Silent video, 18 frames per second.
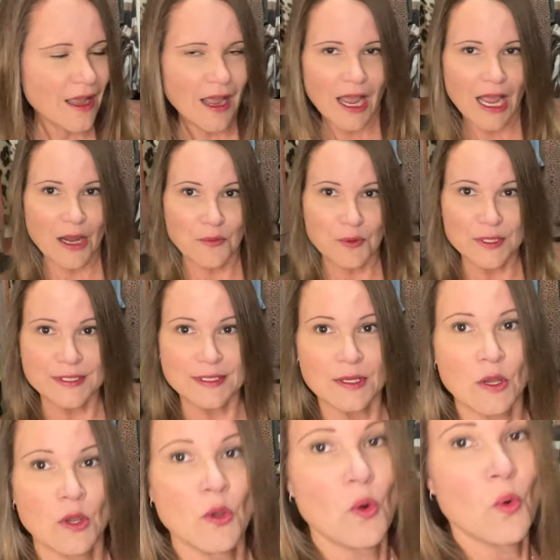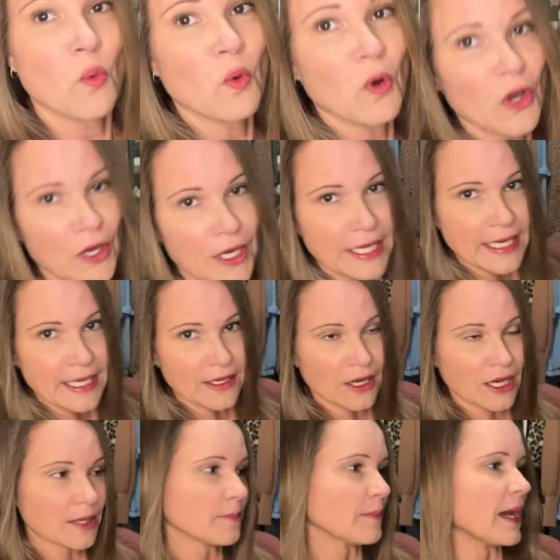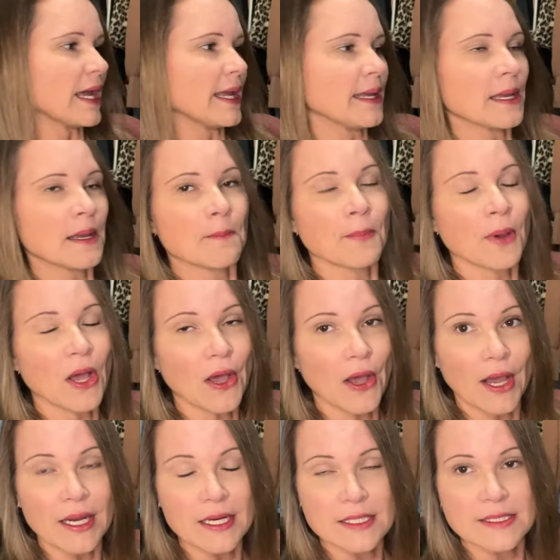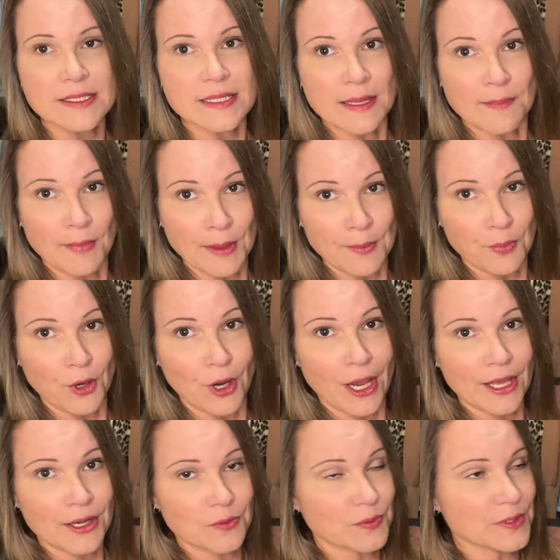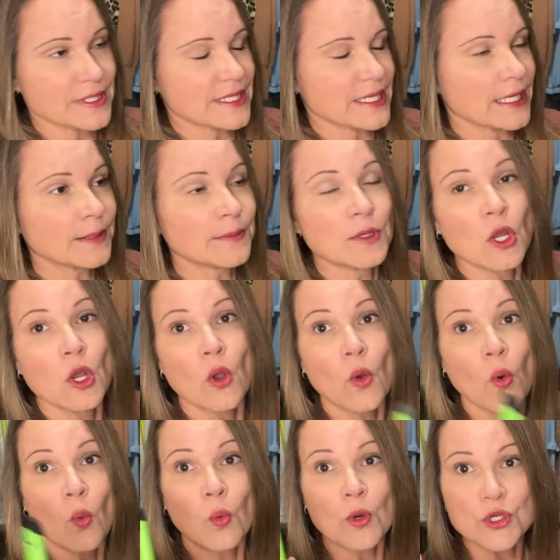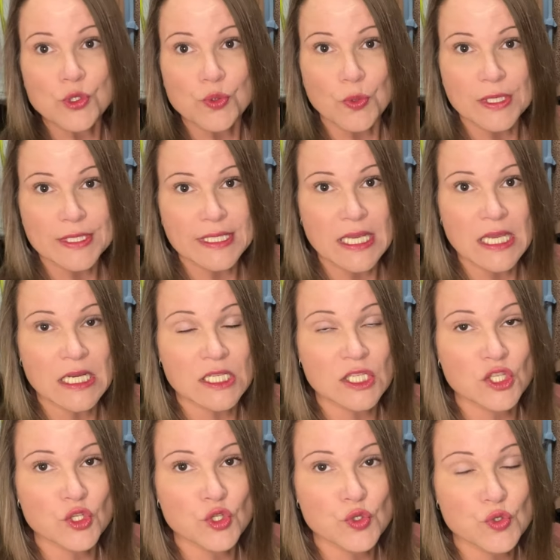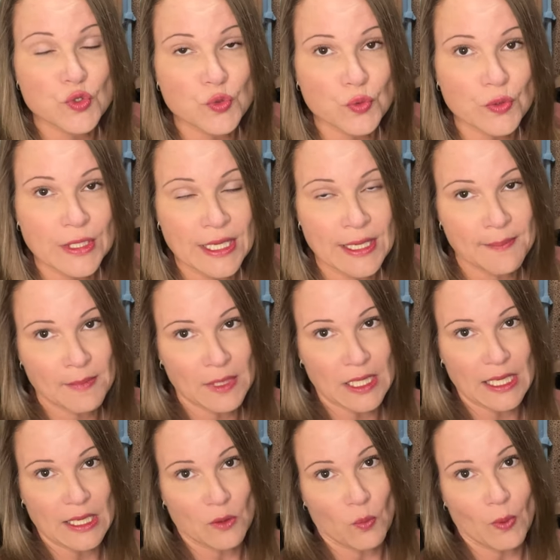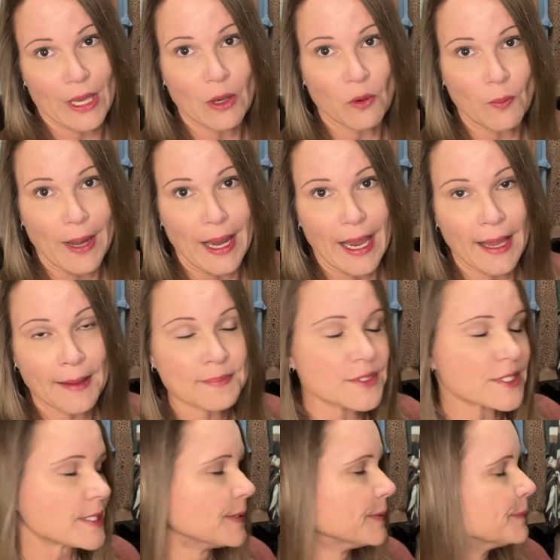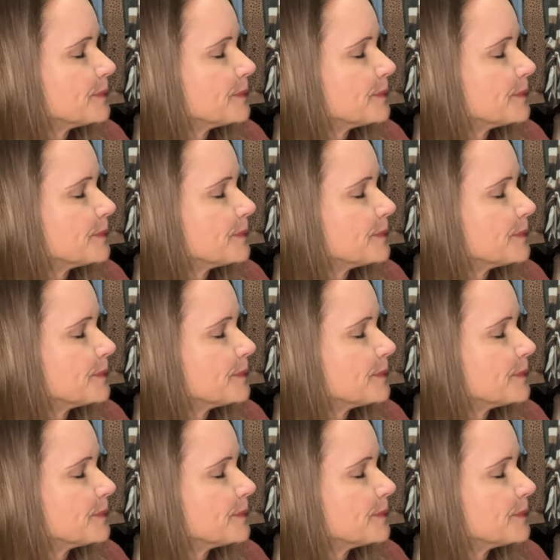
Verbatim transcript: I was working on my box that my Prada was in which was extremely well wrapped.